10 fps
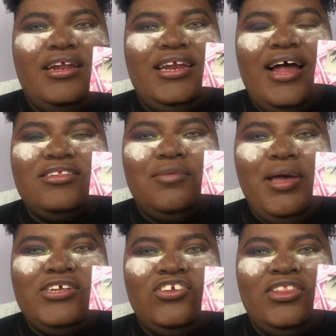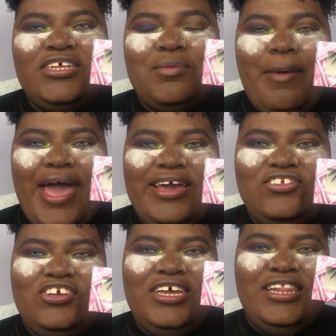Not to mention this
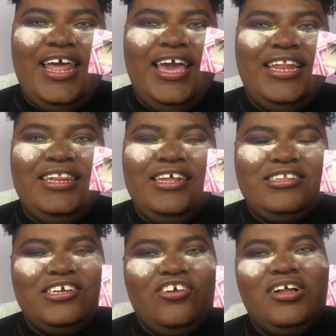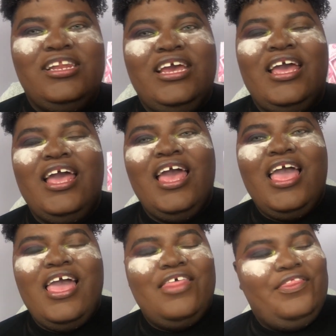packaging, like literally
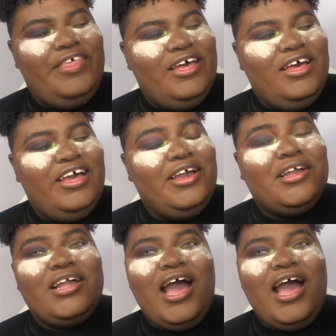the